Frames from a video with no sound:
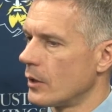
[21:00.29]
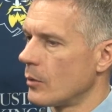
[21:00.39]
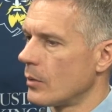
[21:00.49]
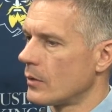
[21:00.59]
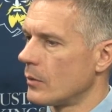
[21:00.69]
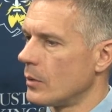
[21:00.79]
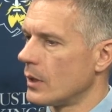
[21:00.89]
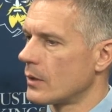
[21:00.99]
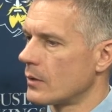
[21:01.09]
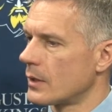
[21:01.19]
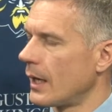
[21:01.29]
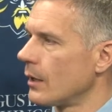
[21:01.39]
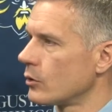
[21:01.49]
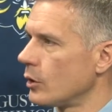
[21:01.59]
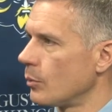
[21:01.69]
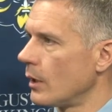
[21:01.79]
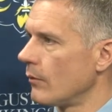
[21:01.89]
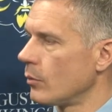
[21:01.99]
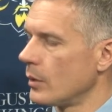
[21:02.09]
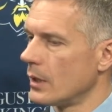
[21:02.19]
there. But to be at the scholarship
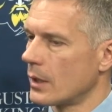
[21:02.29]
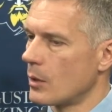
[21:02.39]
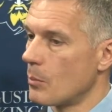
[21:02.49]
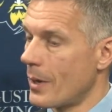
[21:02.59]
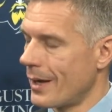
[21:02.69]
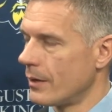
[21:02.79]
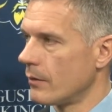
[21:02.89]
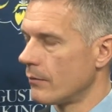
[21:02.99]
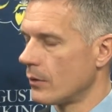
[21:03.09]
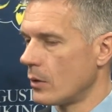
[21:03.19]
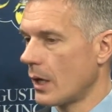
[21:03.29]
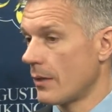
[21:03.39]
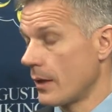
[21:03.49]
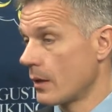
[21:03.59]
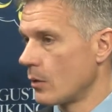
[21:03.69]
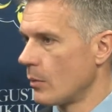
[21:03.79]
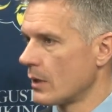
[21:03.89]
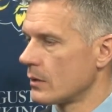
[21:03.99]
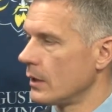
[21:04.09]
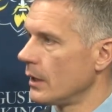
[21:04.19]
level, be at a competitive, you know, I think the
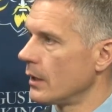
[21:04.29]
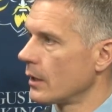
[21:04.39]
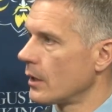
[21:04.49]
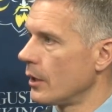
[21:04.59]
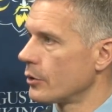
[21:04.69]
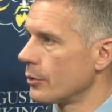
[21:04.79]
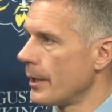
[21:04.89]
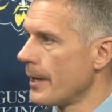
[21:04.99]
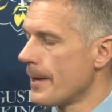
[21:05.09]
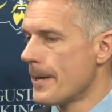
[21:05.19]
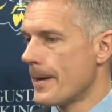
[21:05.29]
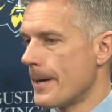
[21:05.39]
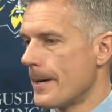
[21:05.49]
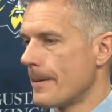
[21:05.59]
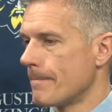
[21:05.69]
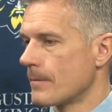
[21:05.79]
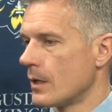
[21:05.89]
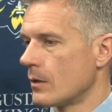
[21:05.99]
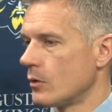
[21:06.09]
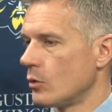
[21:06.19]
best league in the country,
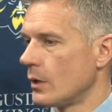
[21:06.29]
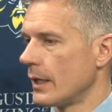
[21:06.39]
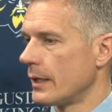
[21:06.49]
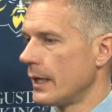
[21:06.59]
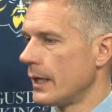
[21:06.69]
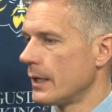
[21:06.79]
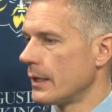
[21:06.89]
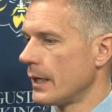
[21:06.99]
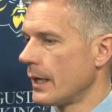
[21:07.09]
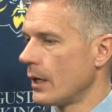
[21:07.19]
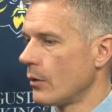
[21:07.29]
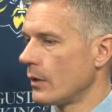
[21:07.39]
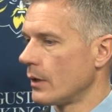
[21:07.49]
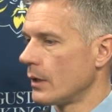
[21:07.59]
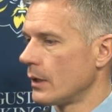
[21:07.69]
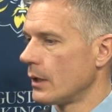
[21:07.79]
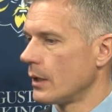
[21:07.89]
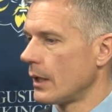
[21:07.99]
and to do that day in and day out and get